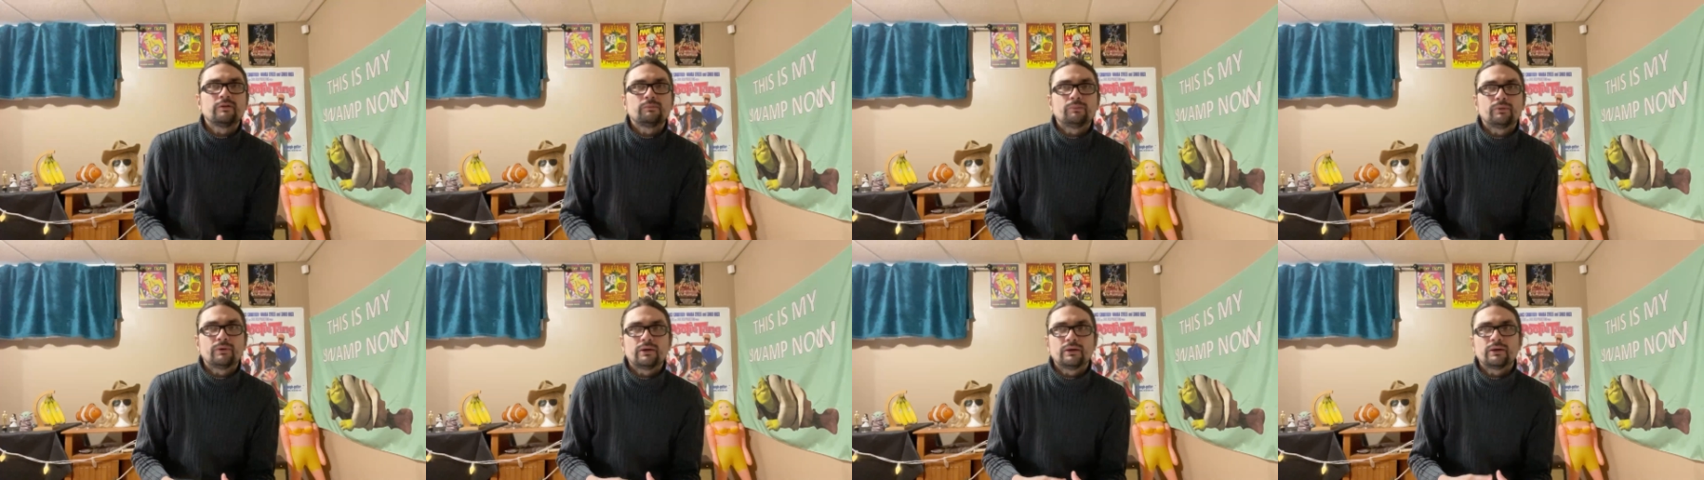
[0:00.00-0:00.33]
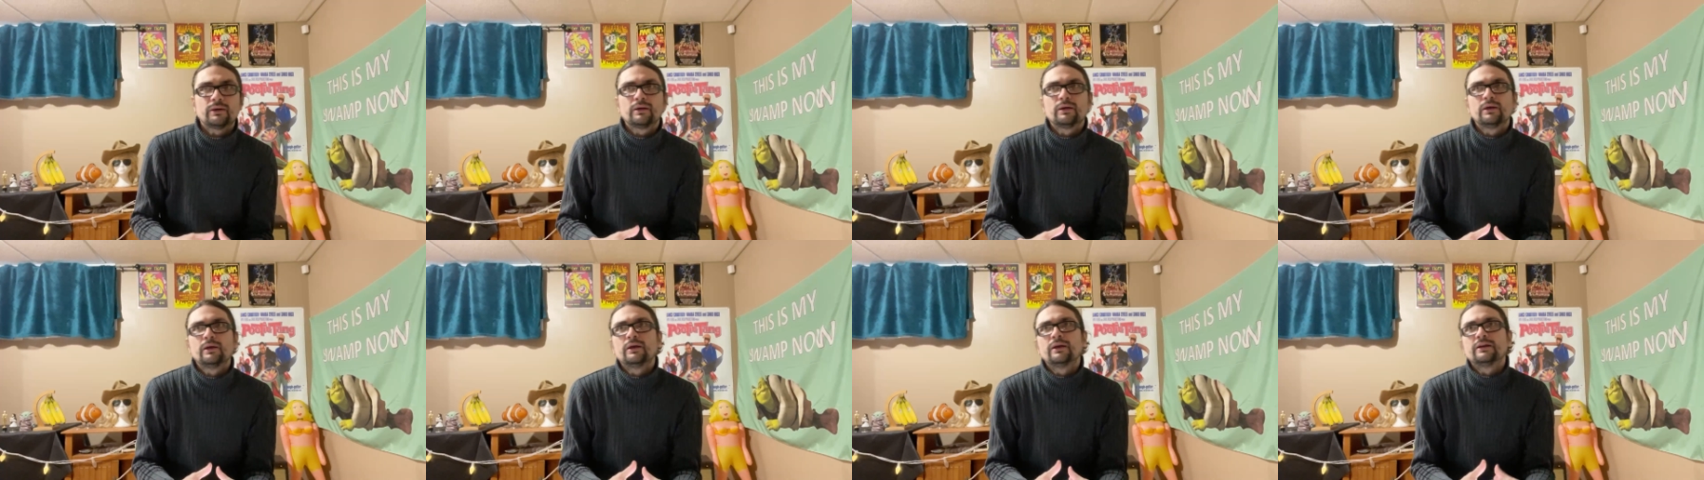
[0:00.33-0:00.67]
but
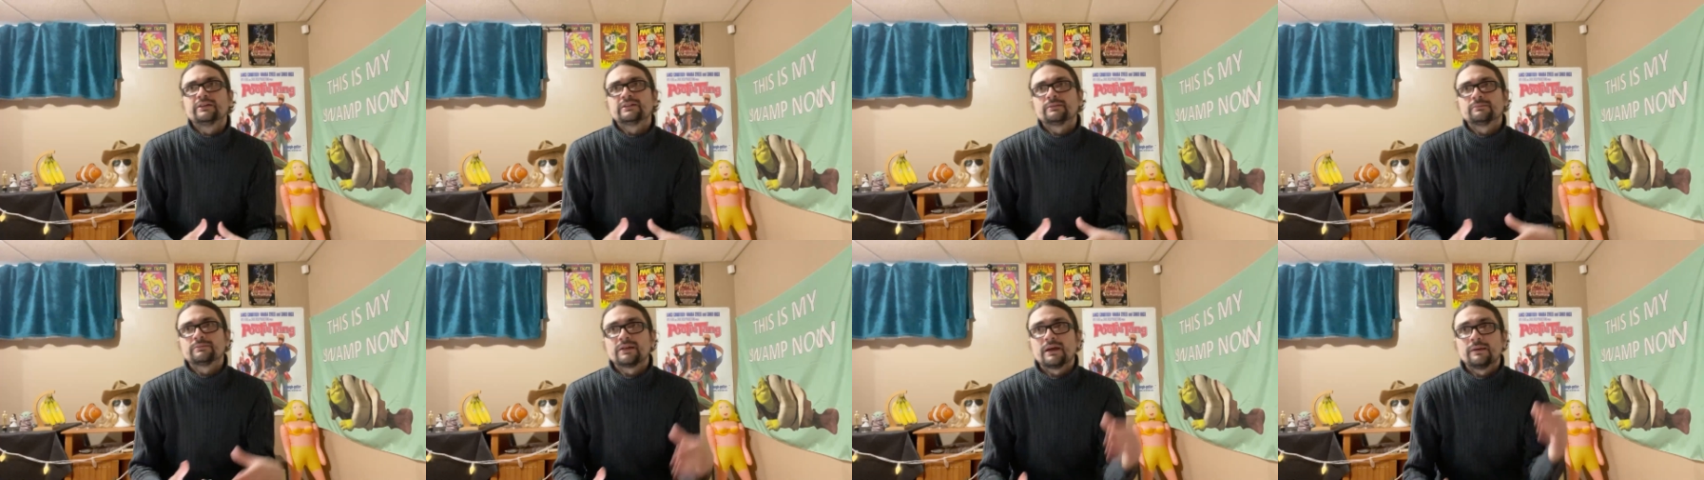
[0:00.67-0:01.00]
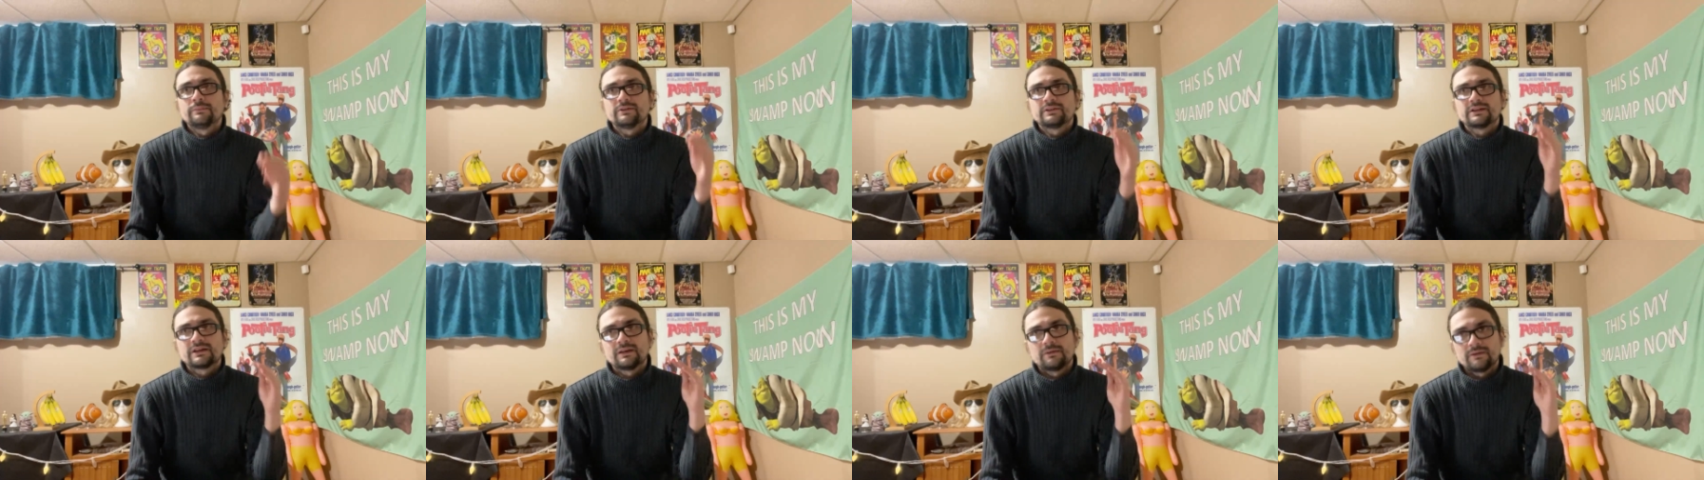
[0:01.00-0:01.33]

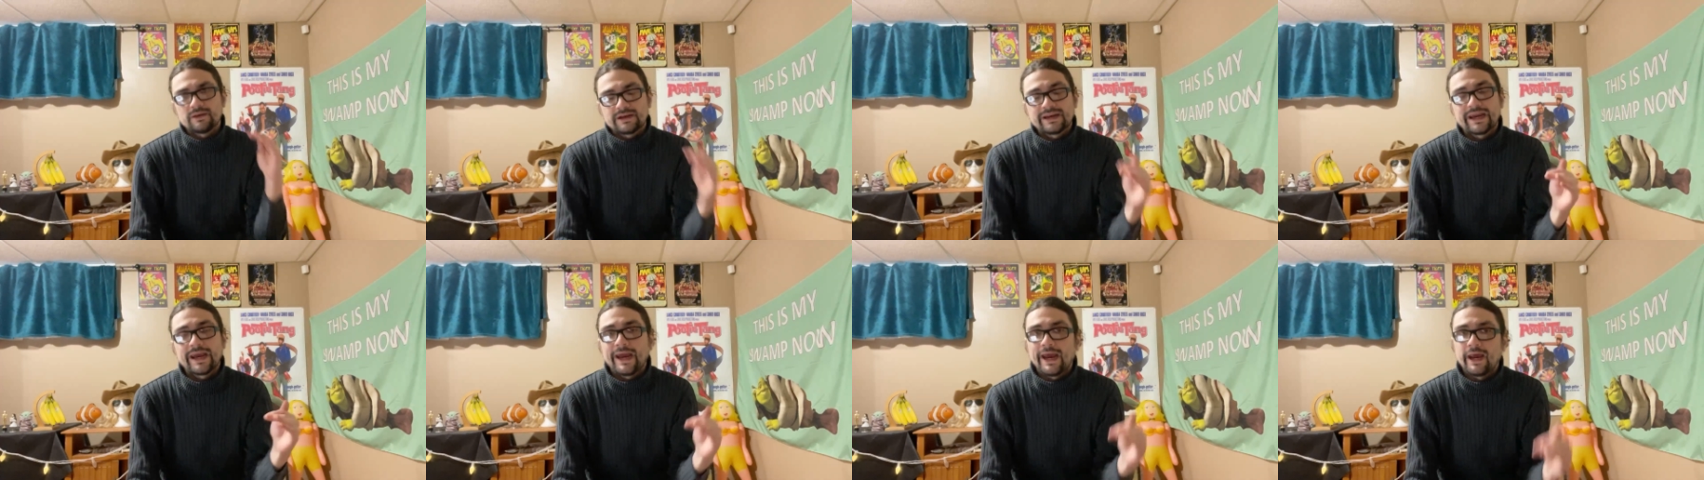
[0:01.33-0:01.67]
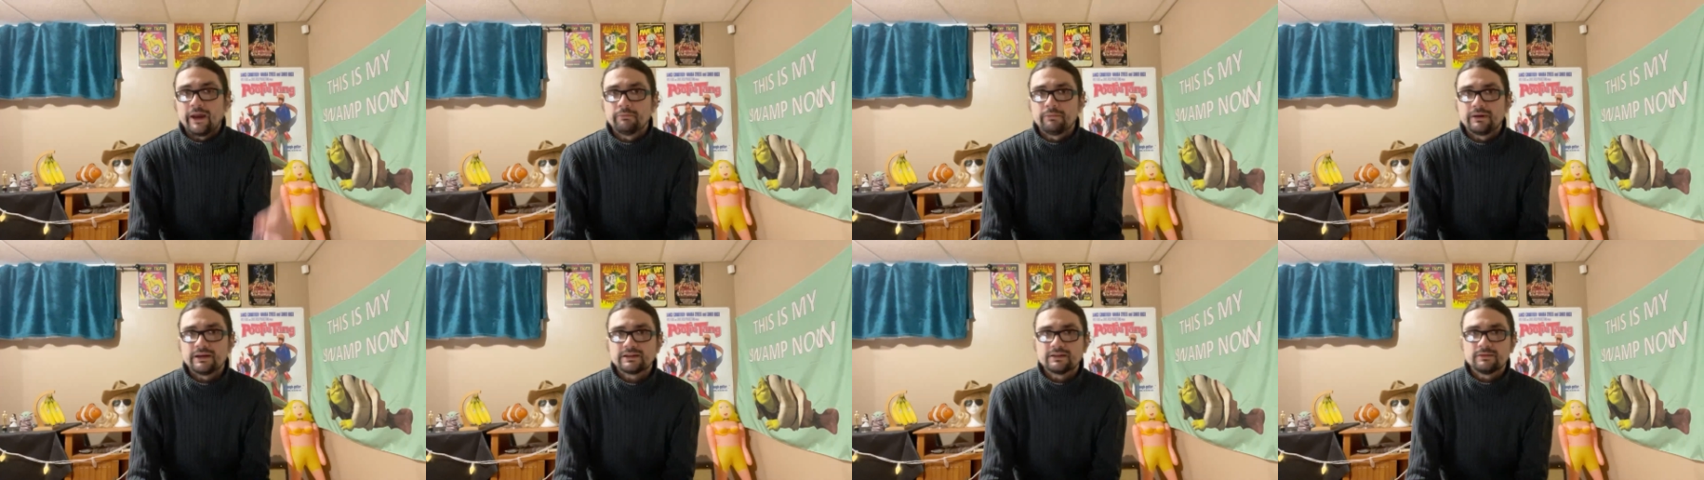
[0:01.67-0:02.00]
sometimes it
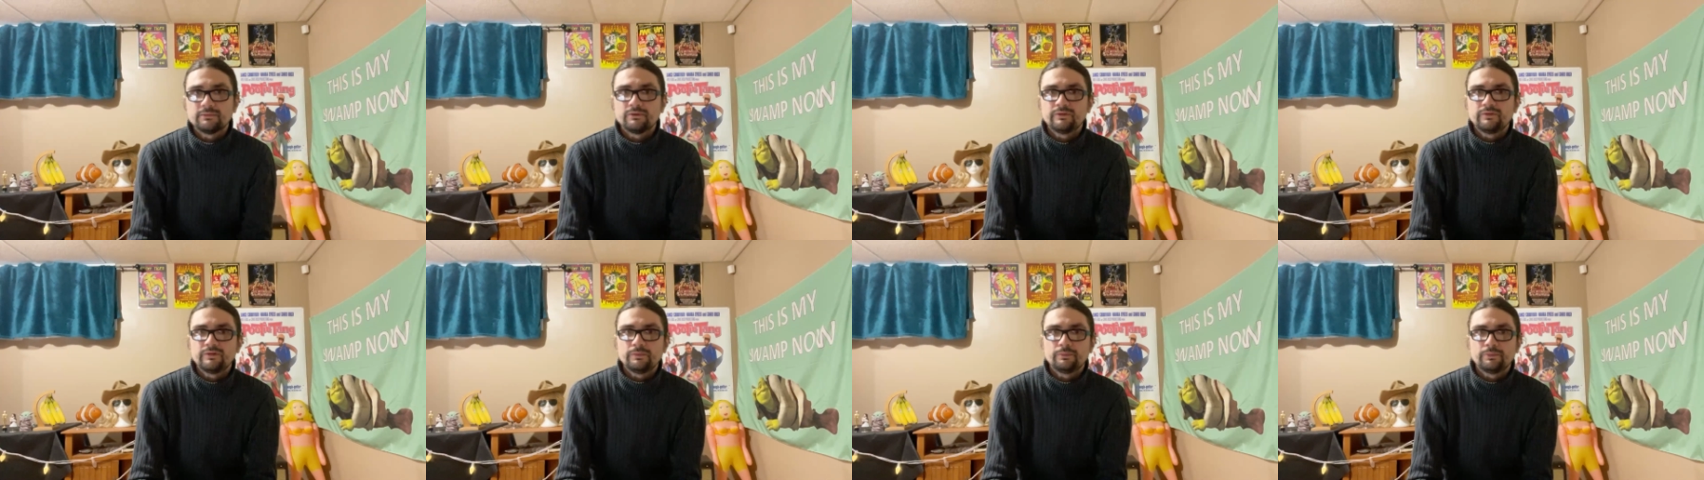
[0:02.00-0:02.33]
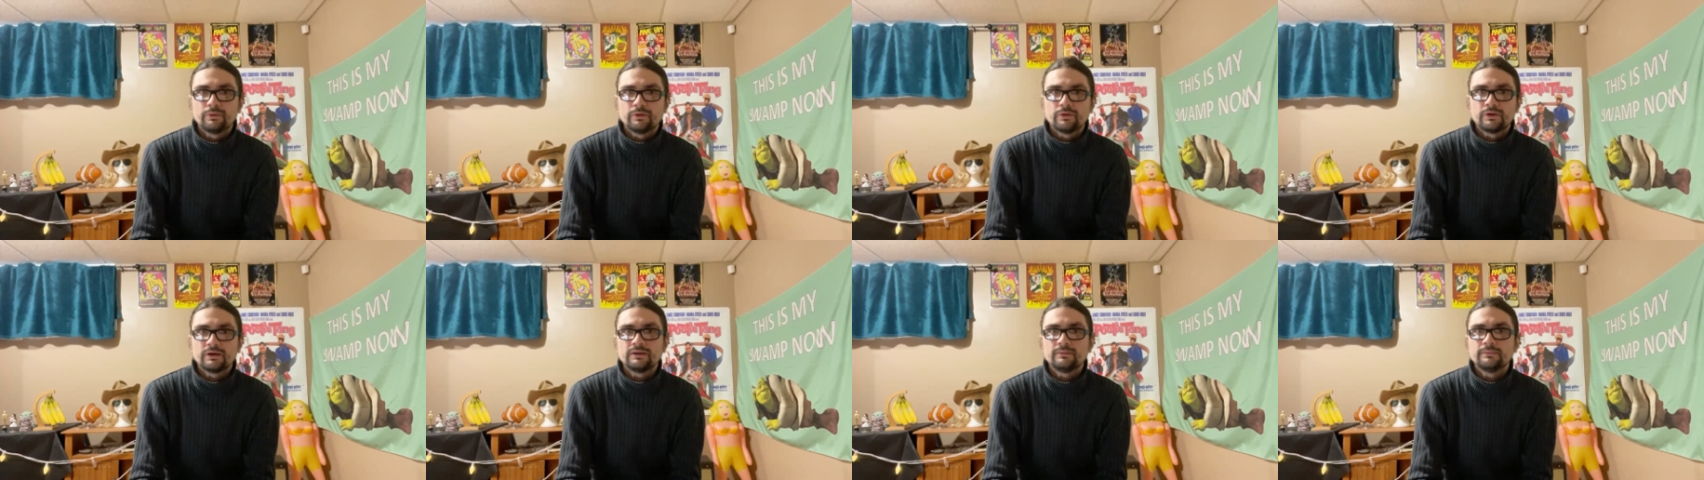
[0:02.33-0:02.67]
can make the movie
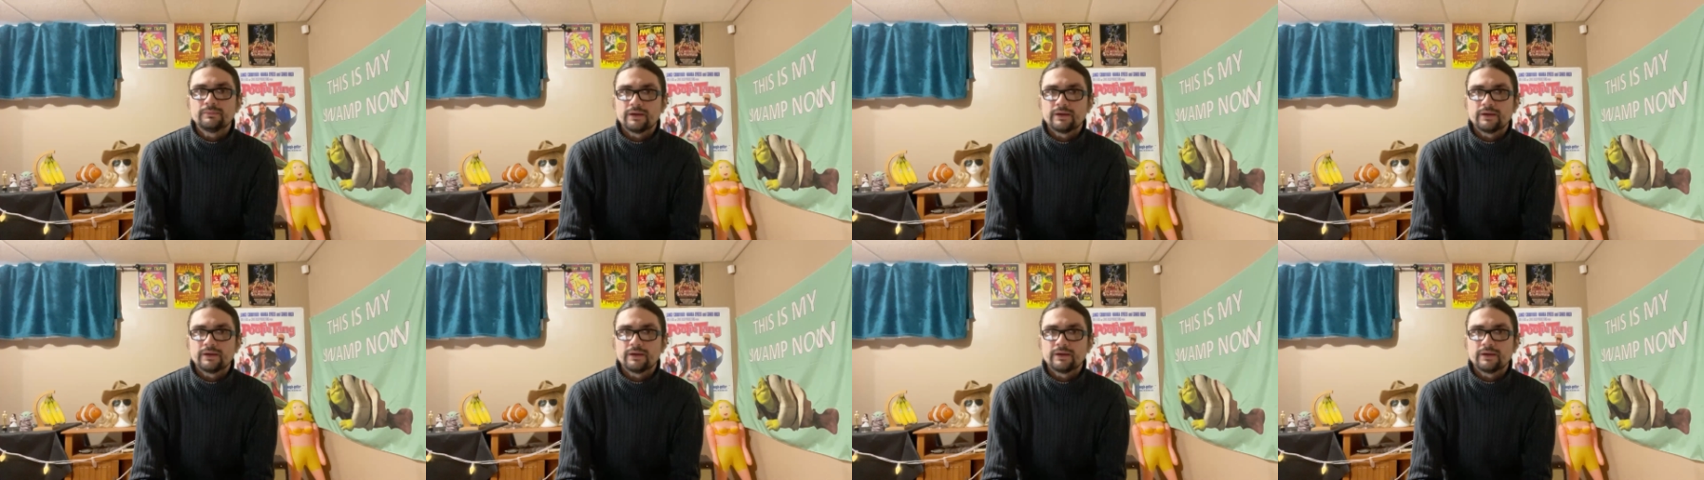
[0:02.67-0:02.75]
boring,